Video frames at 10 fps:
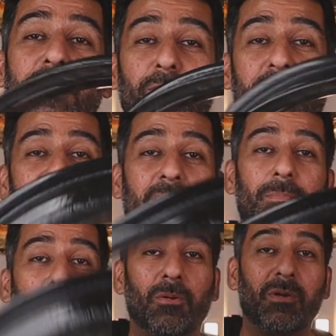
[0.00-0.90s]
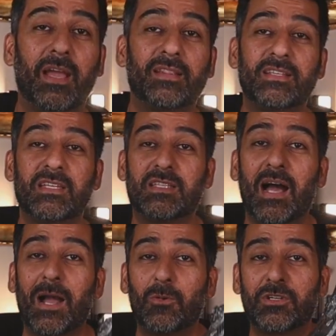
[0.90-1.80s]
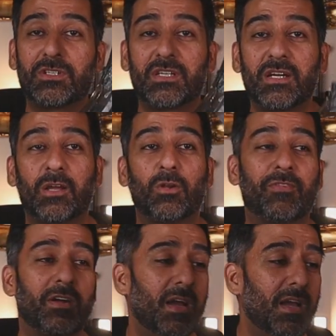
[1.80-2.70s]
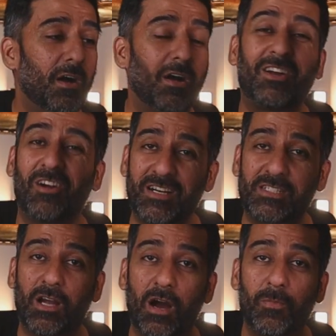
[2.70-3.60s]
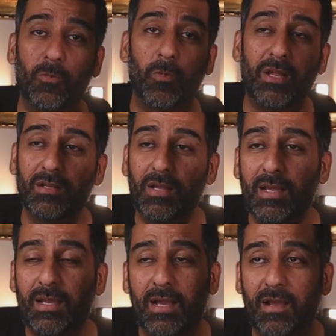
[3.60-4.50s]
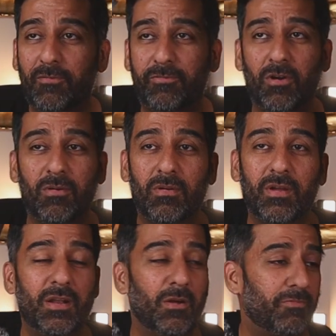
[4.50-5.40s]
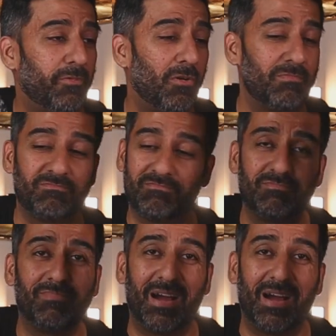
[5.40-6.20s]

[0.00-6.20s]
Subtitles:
a very good example. Okay, this is the outer circle of a crashed carbon wheel from